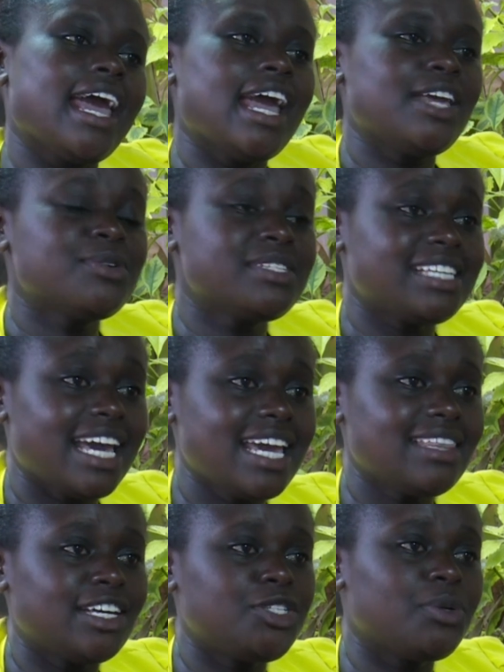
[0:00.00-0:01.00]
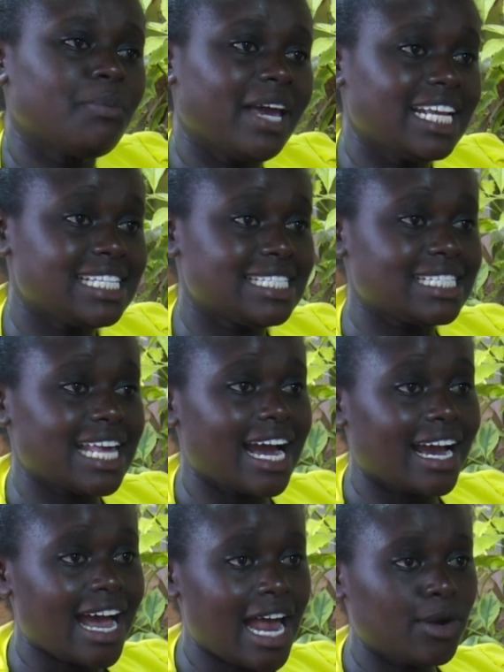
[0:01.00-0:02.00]
You say that you met a
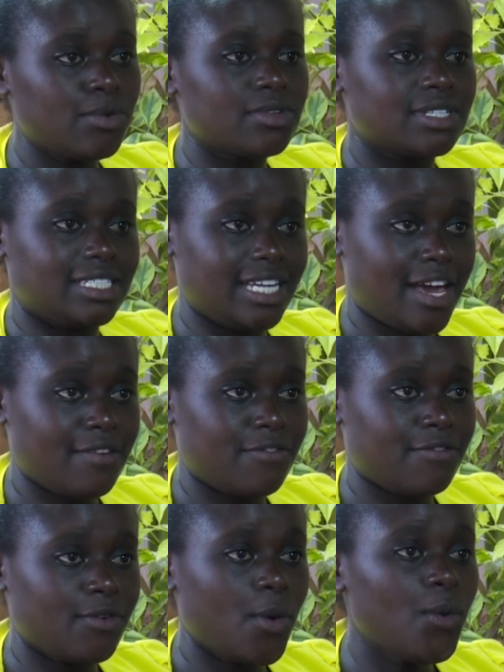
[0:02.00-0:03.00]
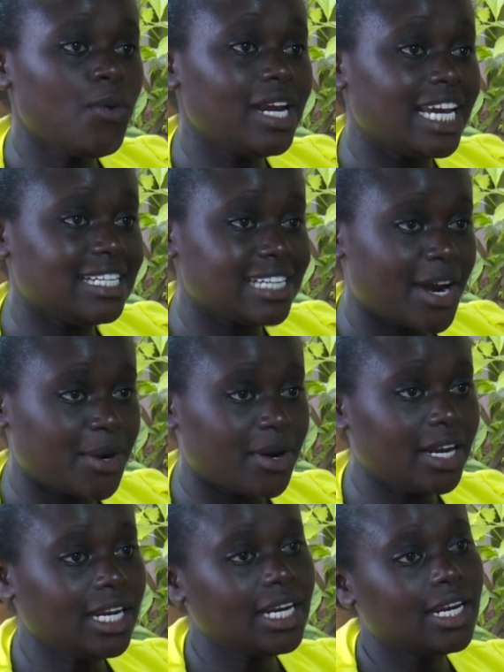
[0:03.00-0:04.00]
girl who was deaf, who later
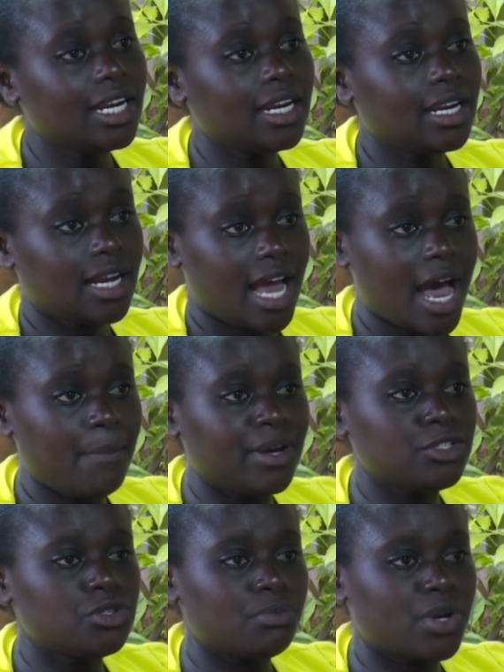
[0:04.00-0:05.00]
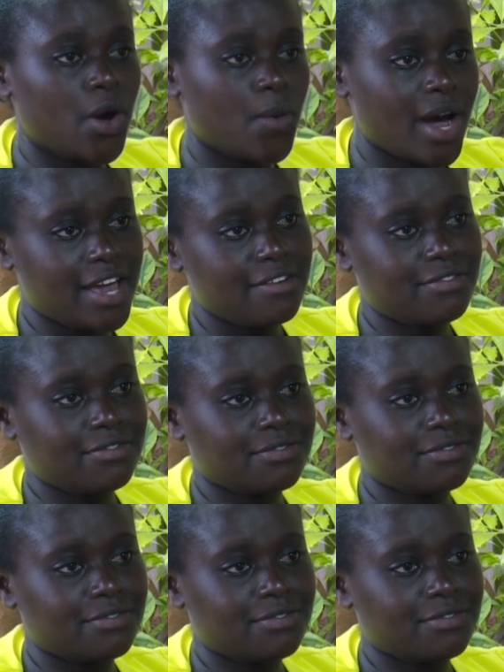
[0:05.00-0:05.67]
on happened to be your wife.